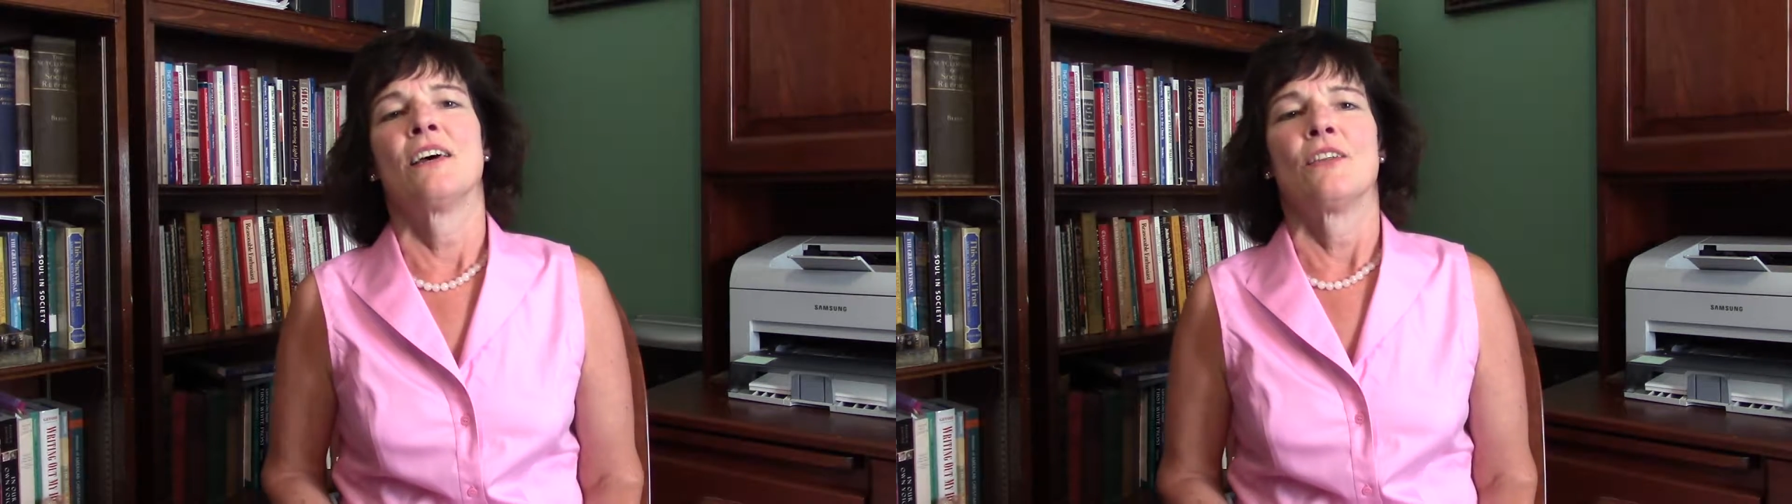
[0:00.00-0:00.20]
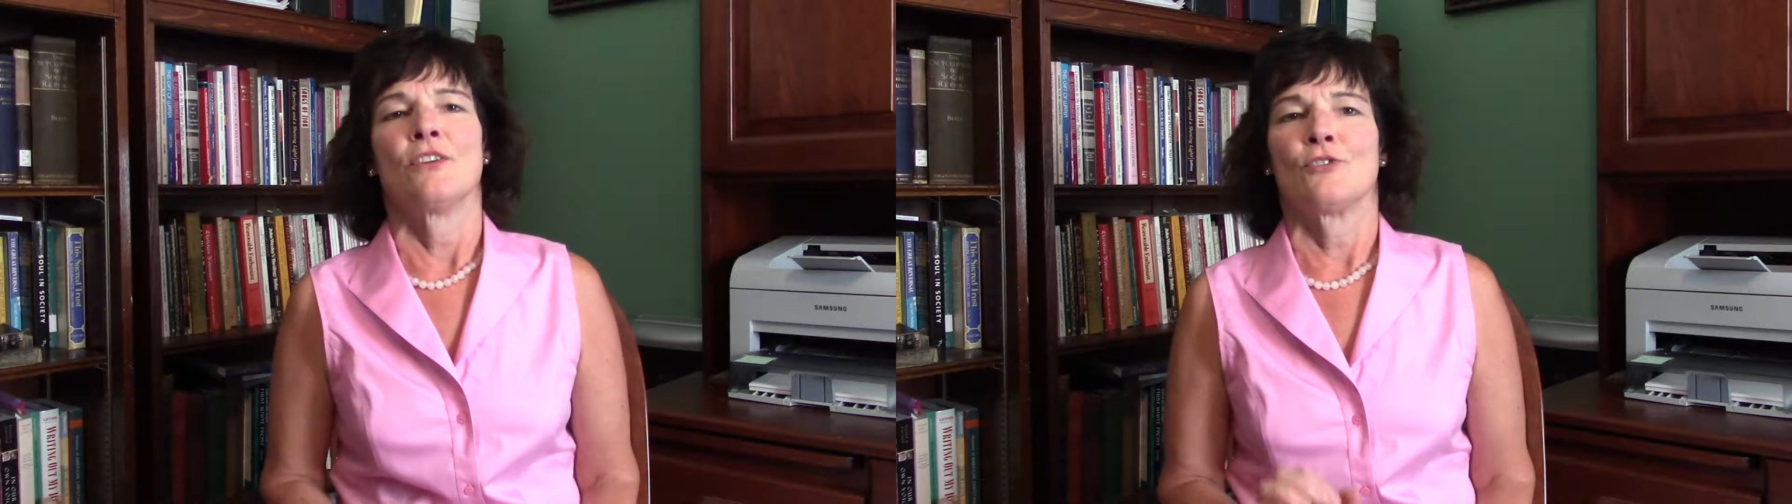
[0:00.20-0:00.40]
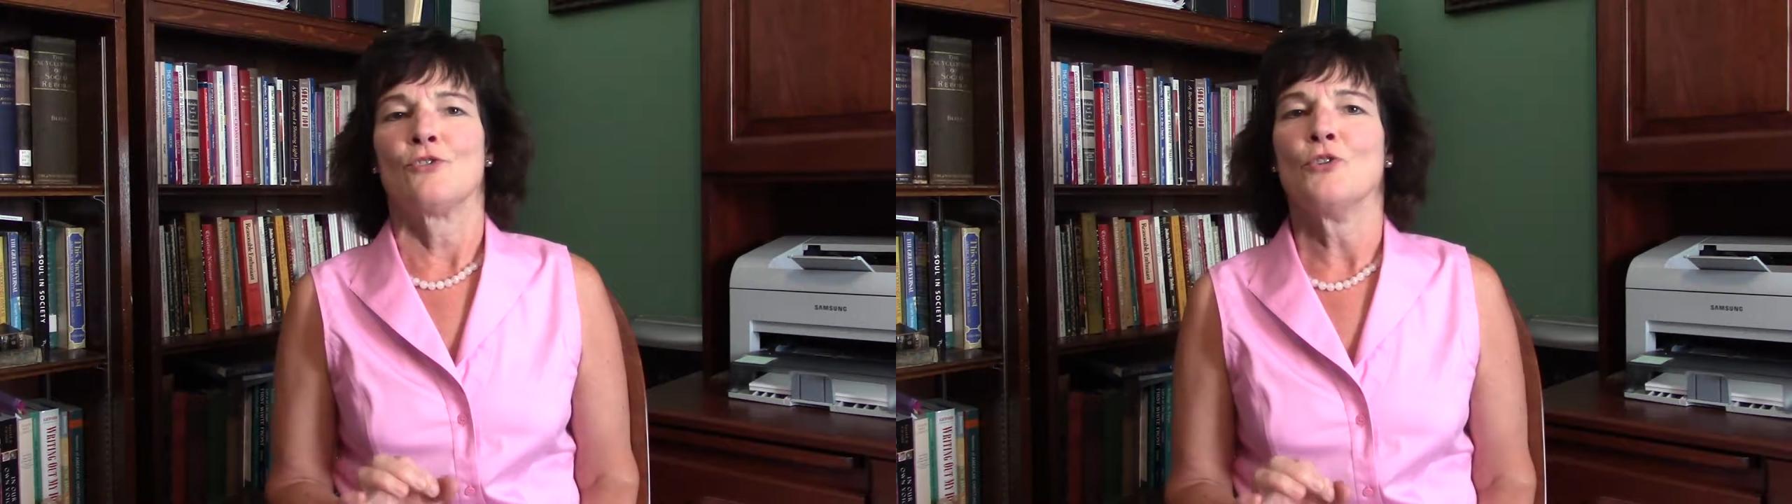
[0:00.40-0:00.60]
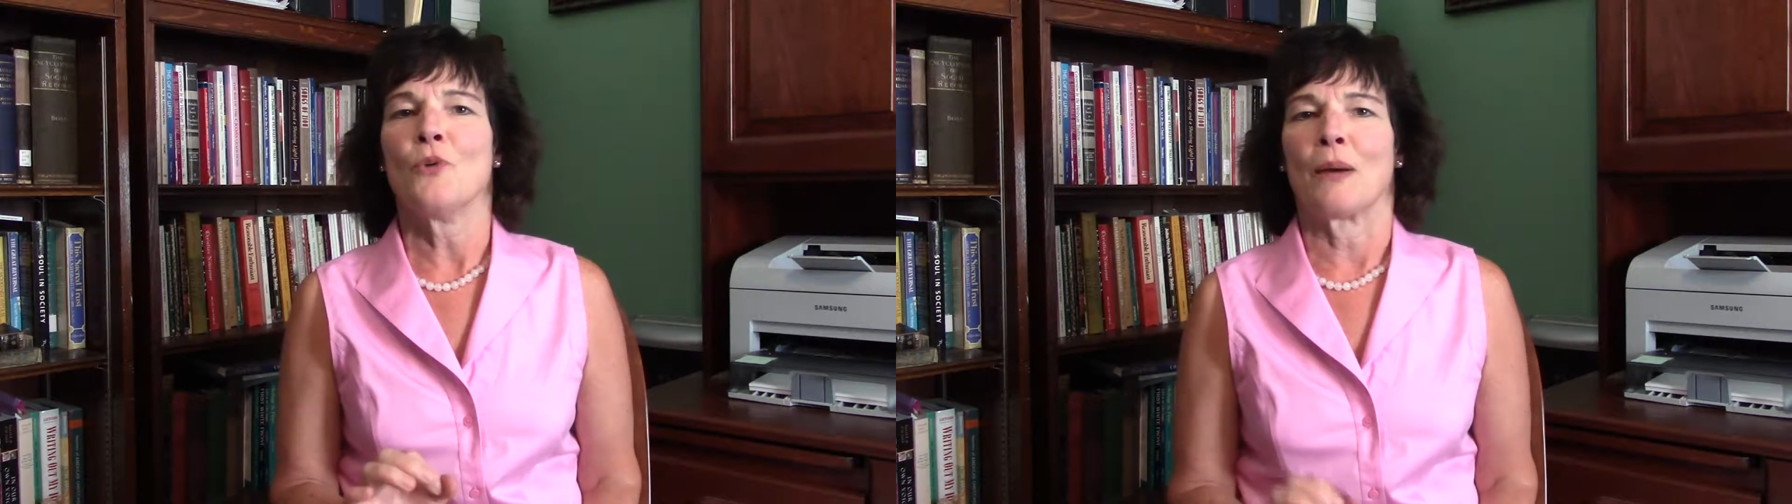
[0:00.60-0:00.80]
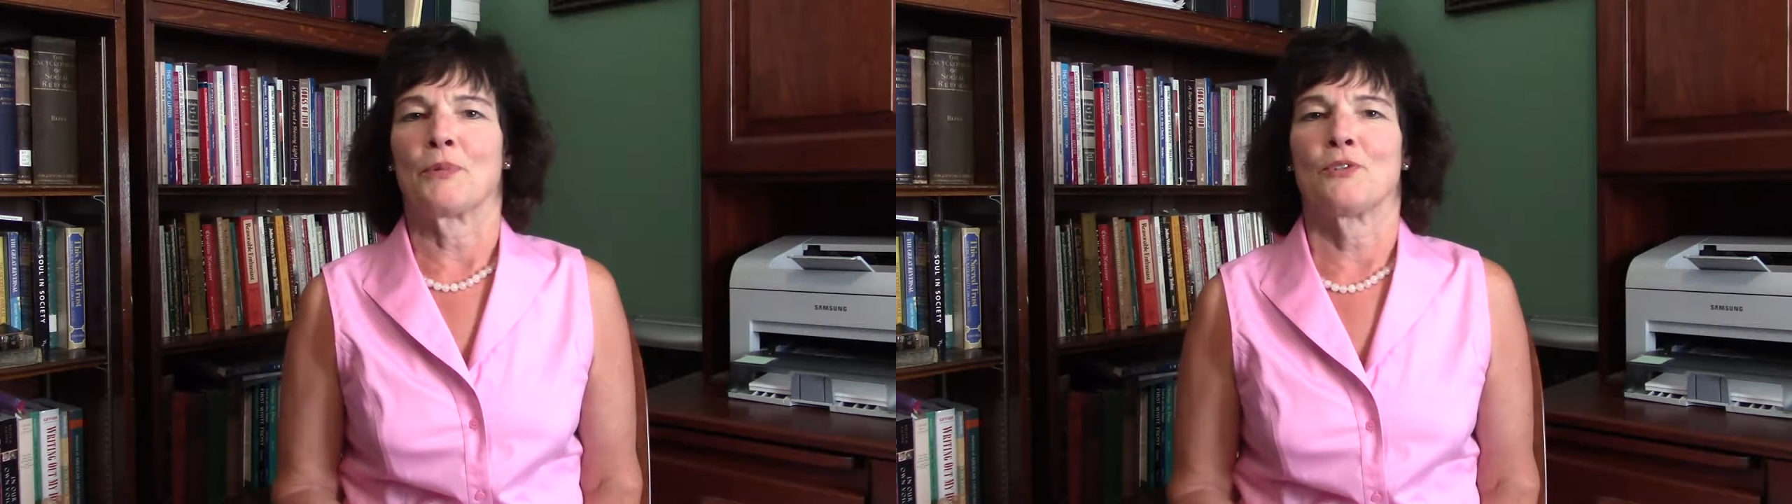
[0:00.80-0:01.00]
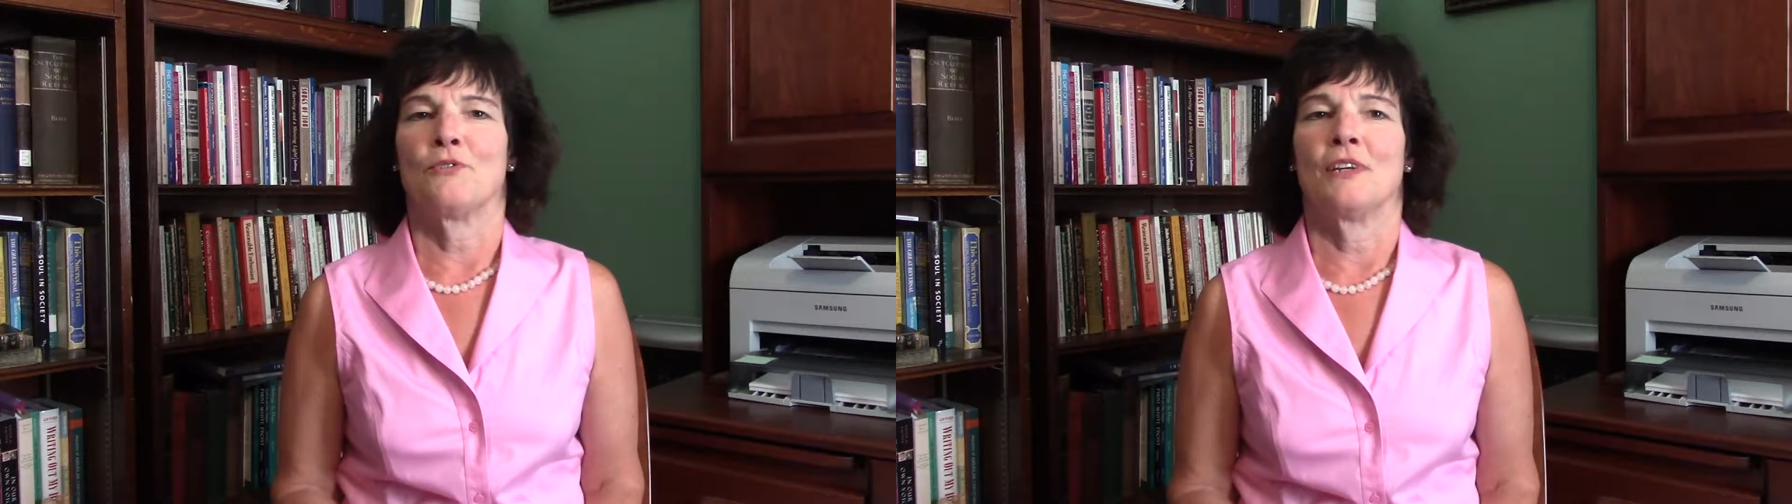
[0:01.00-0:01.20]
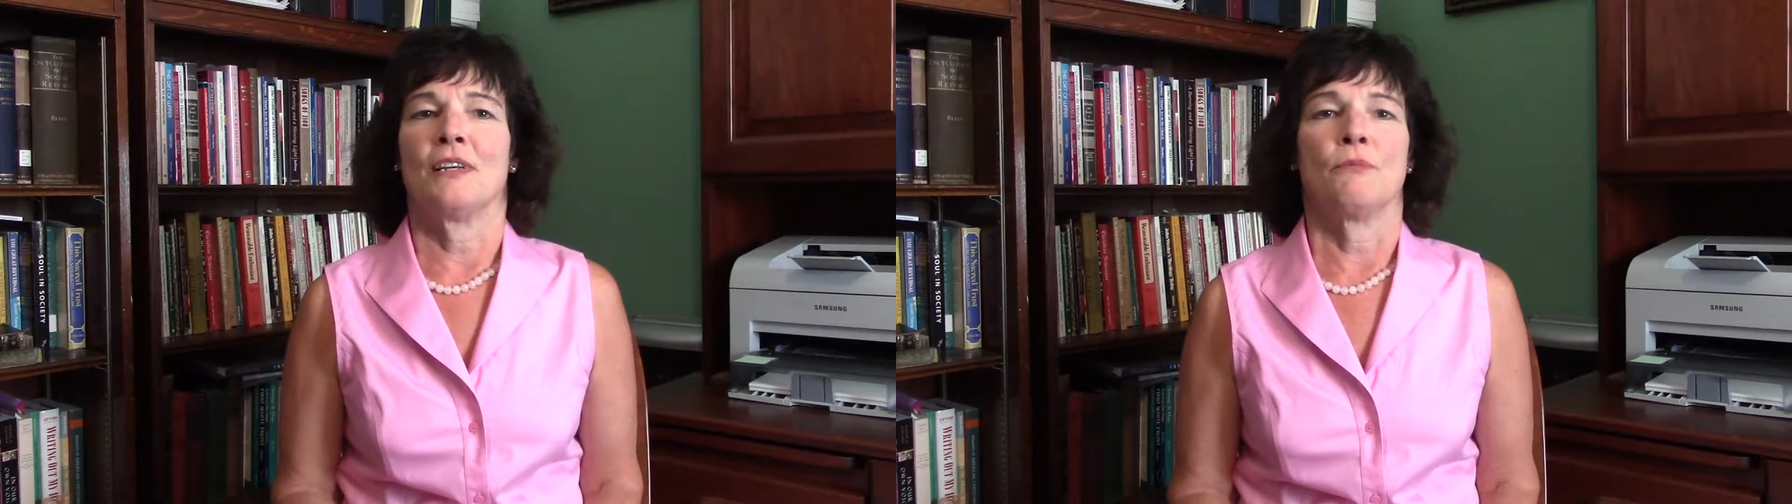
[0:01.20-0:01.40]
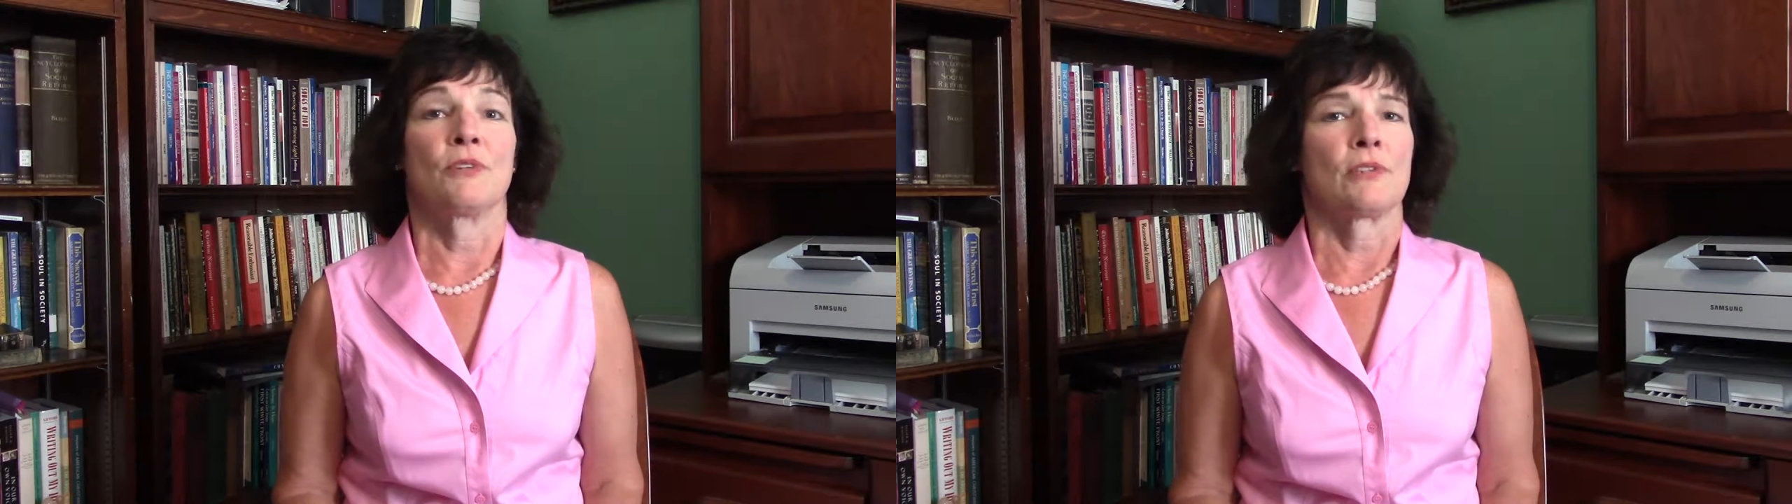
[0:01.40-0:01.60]
This new
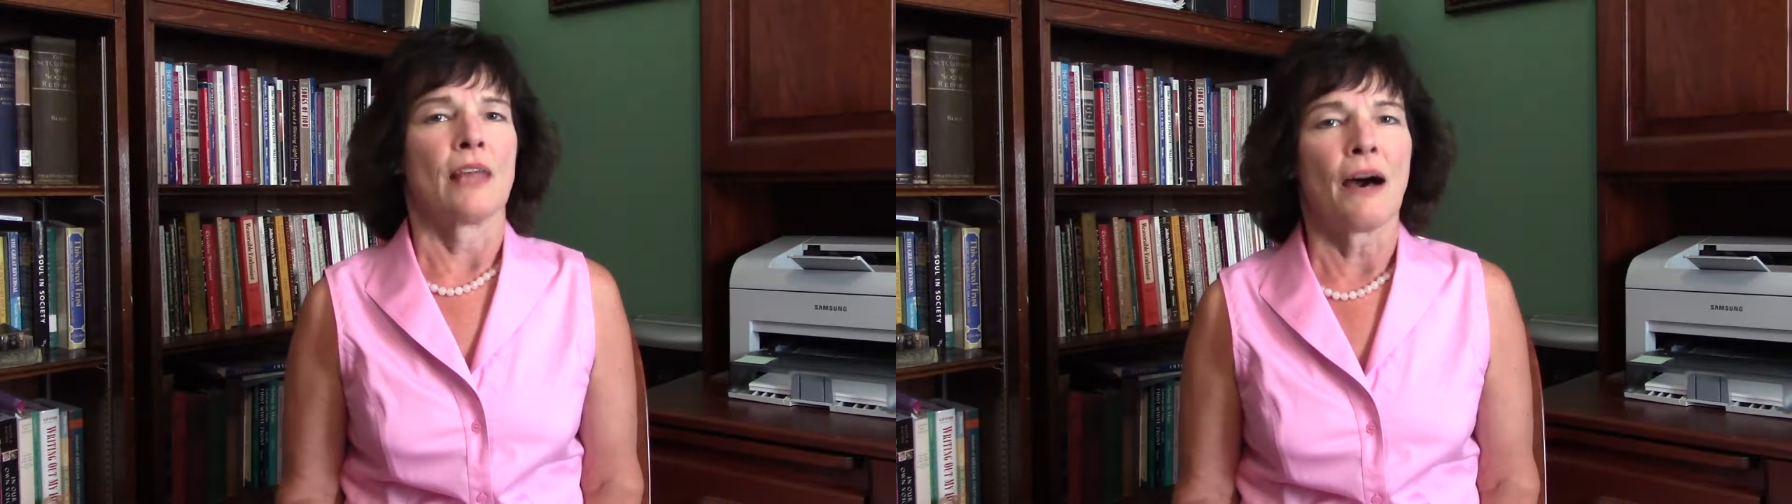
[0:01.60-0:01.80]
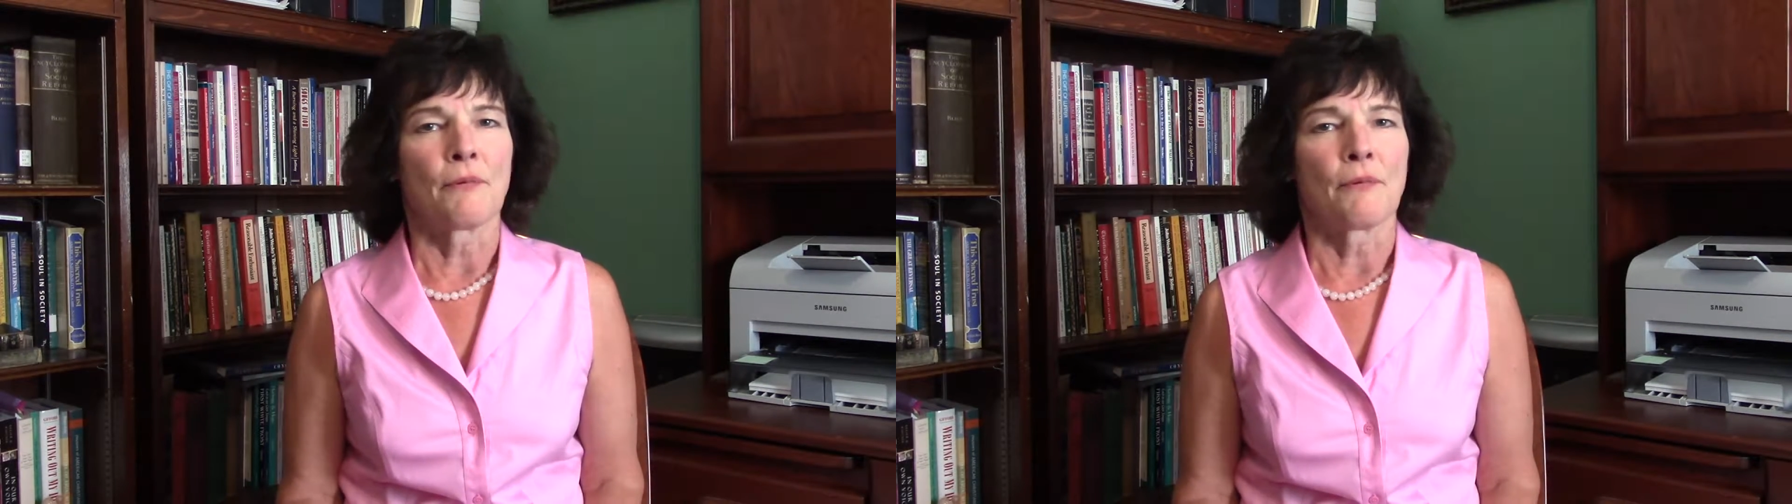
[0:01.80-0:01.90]
opportunity was not